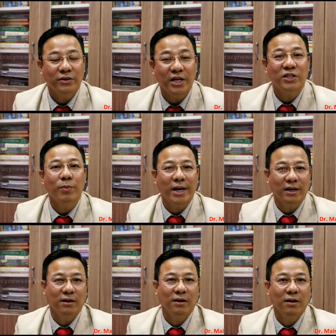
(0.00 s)

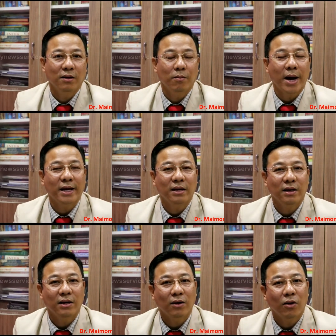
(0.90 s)
judgment by
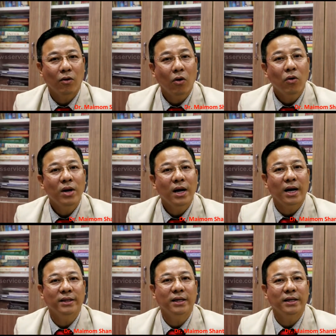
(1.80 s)
all
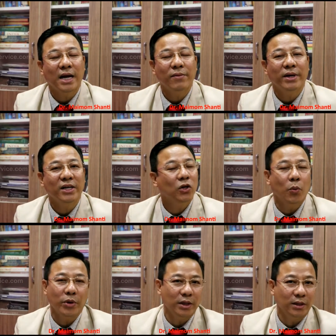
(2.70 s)
other neighboring
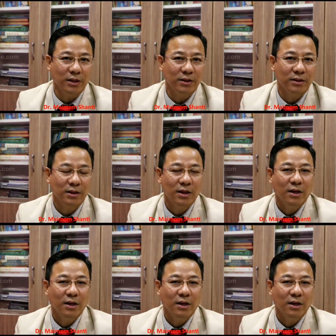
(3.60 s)
communities.